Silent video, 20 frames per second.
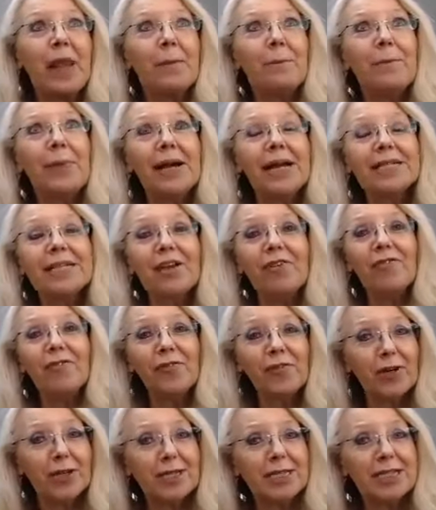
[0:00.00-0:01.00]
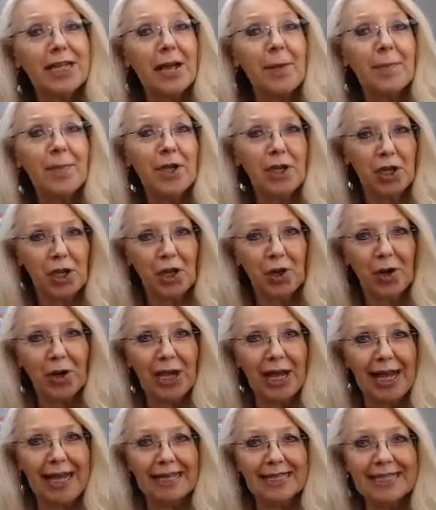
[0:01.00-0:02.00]
But first, I'm
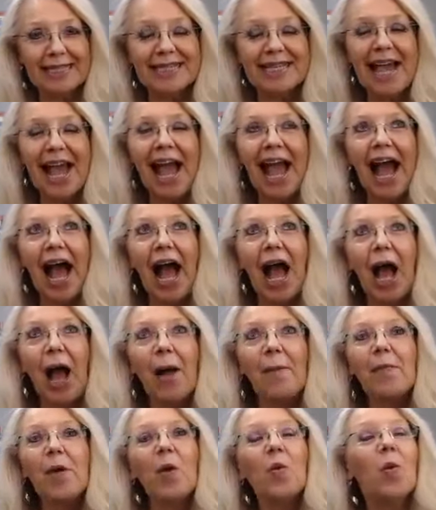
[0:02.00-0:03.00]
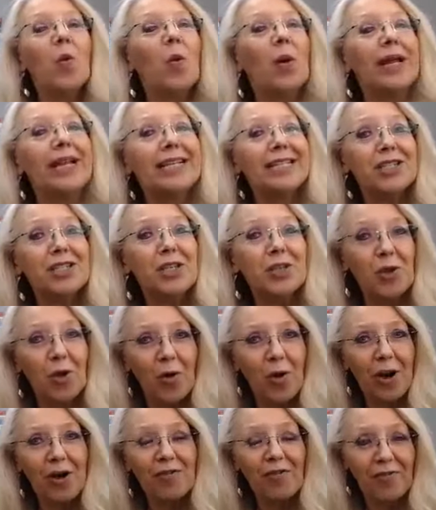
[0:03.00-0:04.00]
curious, what is
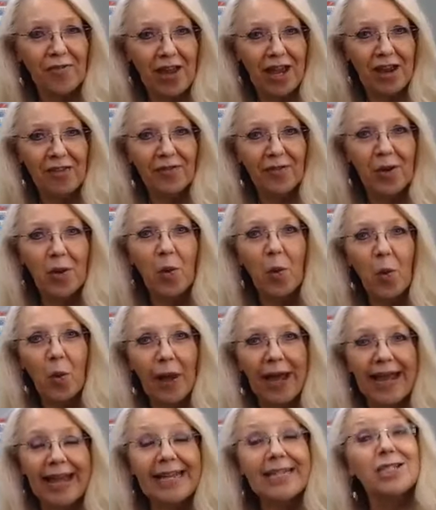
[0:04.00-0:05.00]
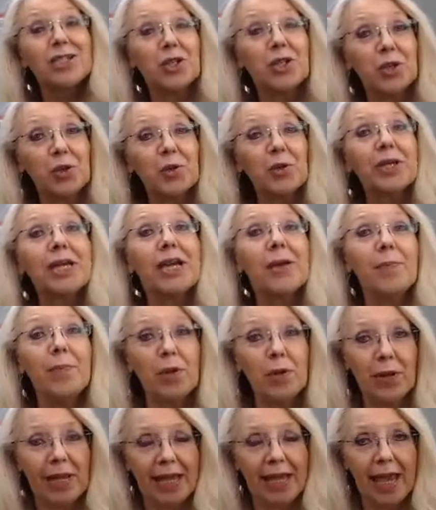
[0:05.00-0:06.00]
your favorite way to
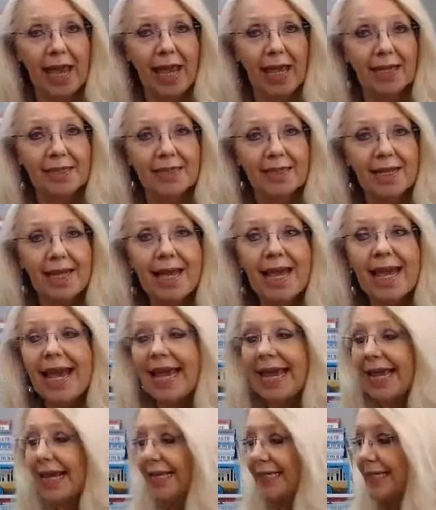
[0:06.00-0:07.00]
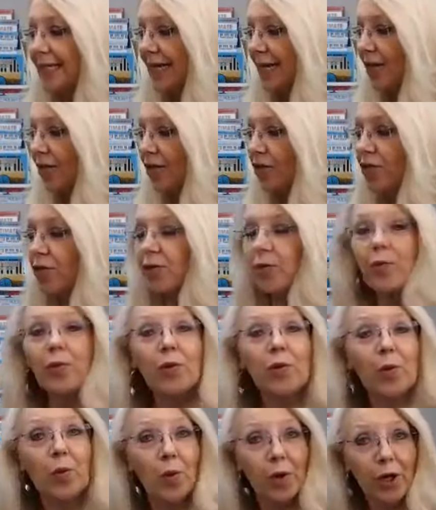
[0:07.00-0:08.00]
communicate? Is it
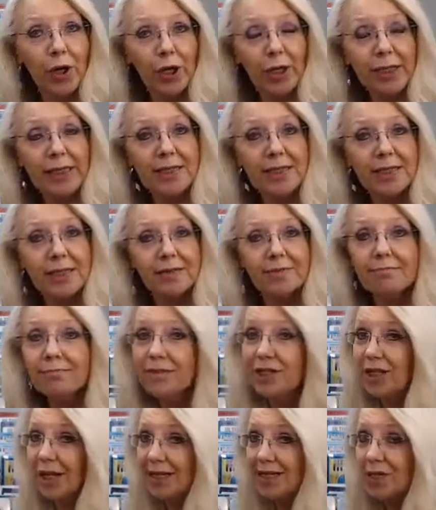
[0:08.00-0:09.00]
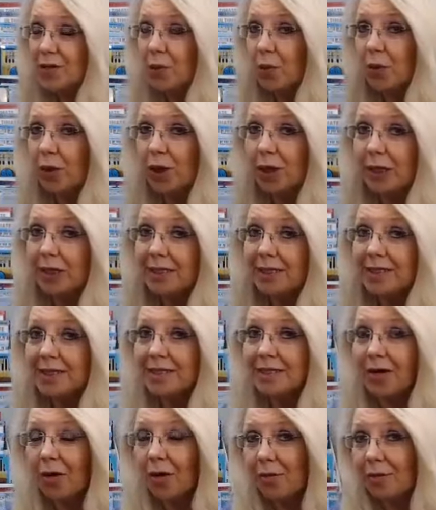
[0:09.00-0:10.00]
through words, just words?
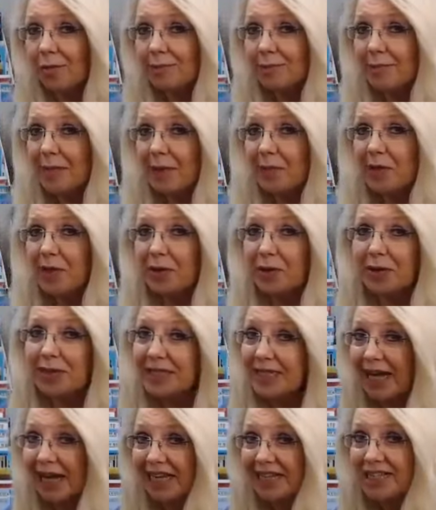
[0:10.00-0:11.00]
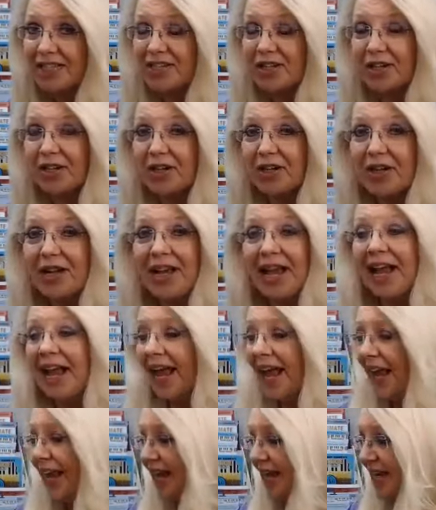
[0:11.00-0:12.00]
So maybe you're a texter.
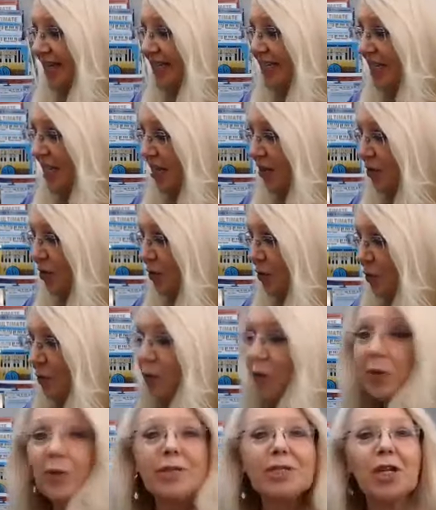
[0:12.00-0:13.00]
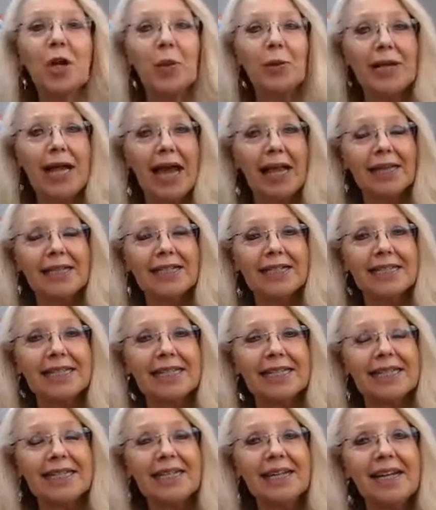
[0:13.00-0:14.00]
Is it through
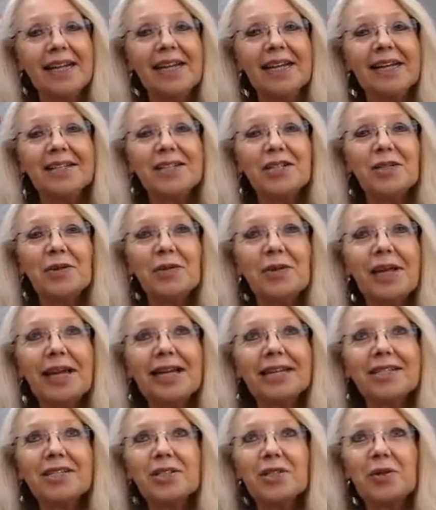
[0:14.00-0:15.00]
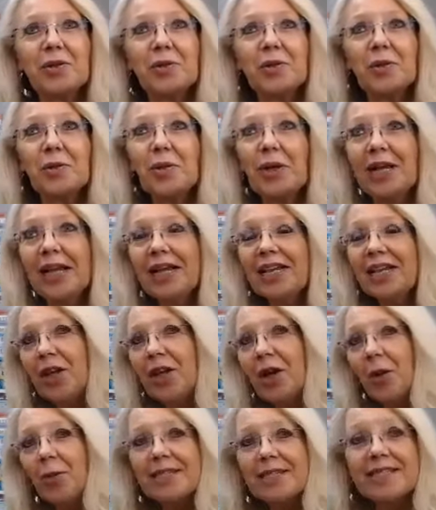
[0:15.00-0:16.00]
tonality? Do you like to,
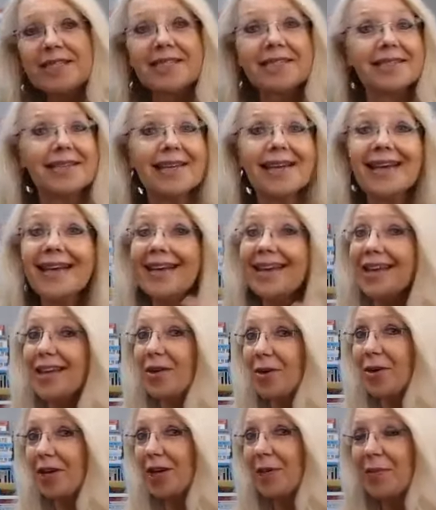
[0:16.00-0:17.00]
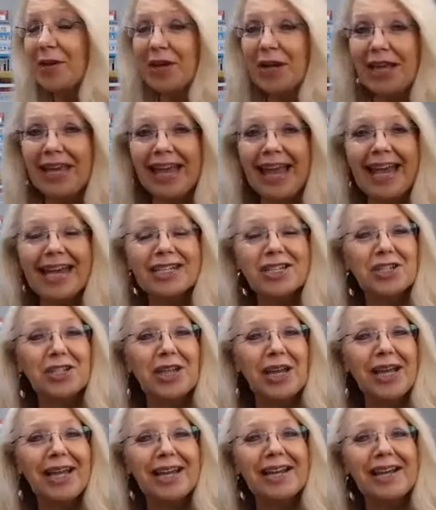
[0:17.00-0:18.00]
sing your
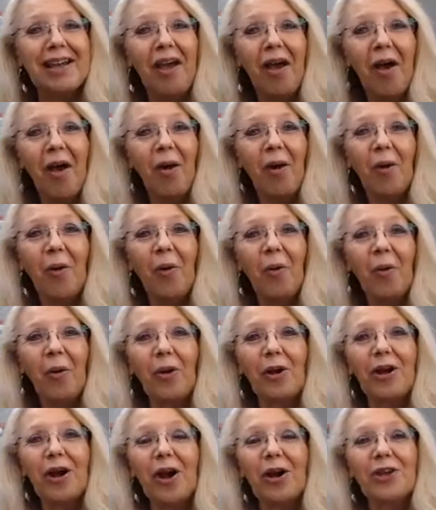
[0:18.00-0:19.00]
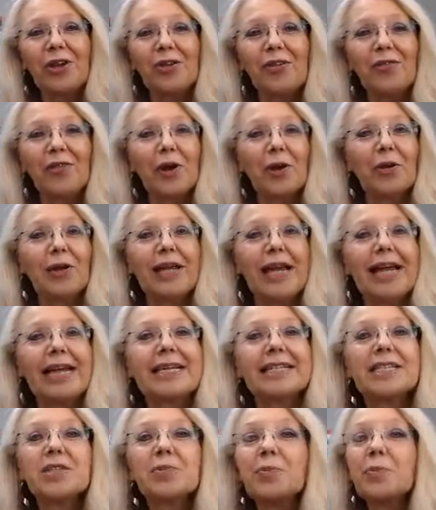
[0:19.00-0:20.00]
communication? Or are you very
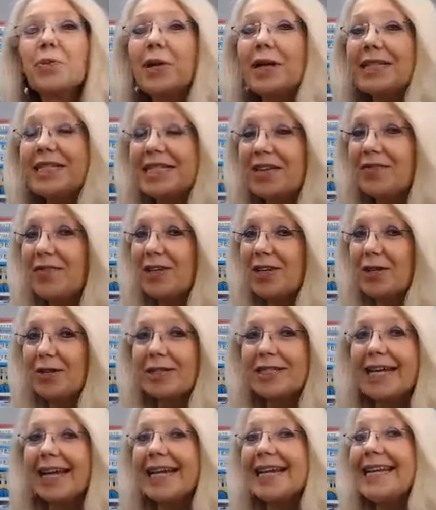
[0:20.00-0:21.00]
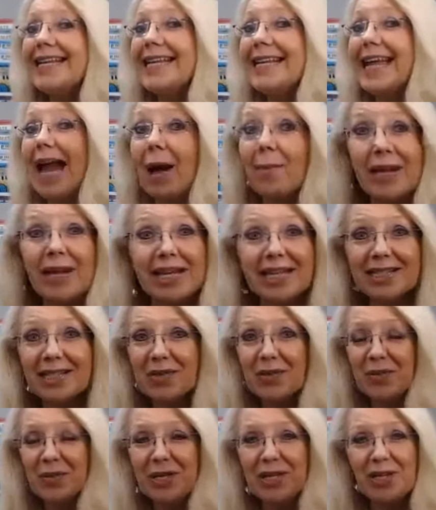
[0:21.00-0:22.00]
expressive in your dynamics
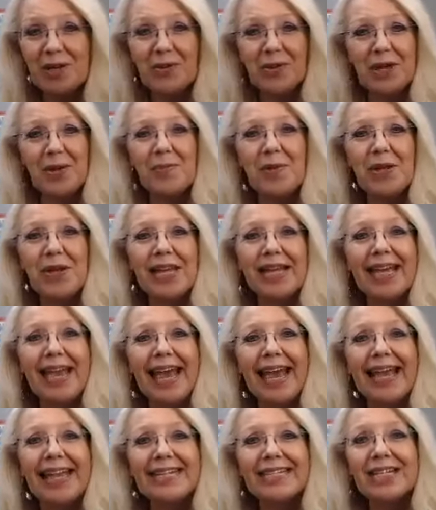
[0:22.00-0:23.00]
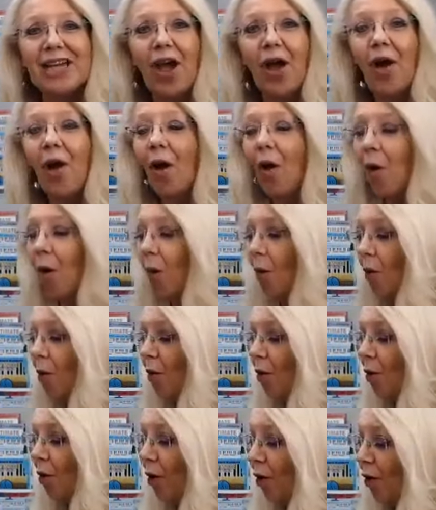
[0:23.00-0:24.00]
when you communicate?
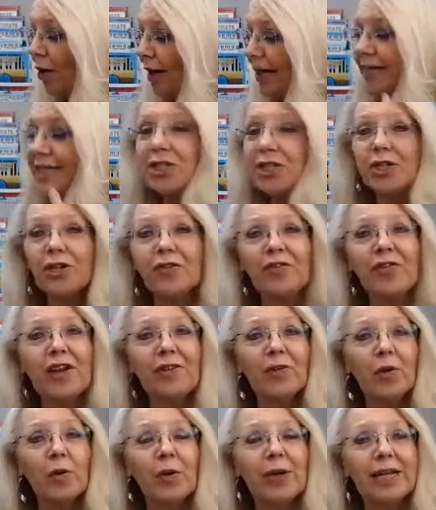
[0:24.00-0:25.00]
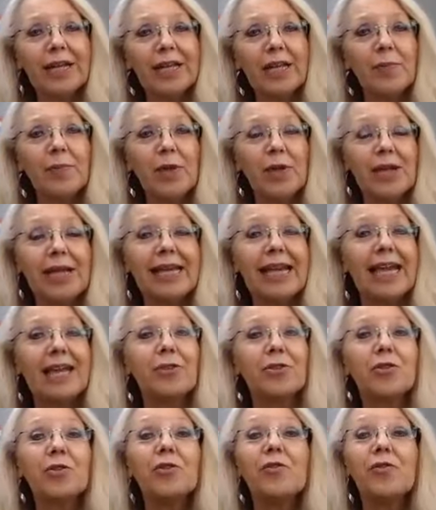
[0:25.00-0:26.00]
Or is your favorite way to
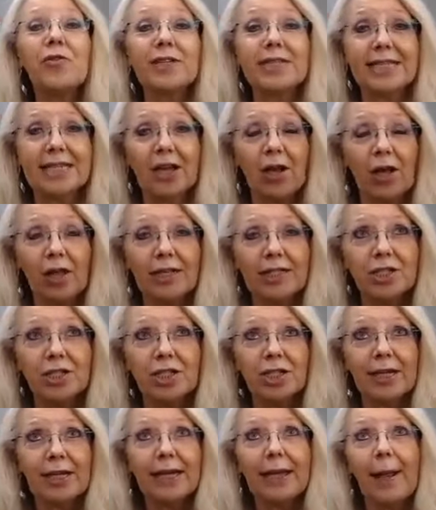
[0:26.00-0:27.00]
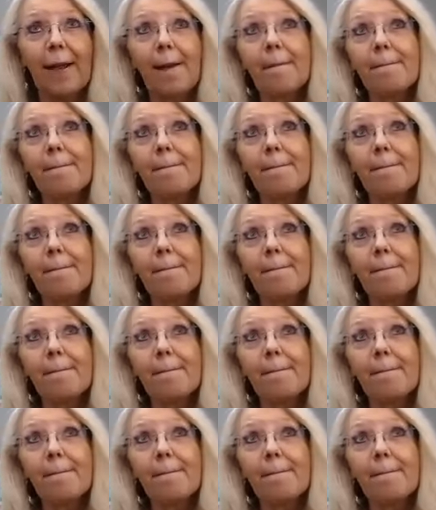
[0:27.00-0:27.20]
communicate through physiology?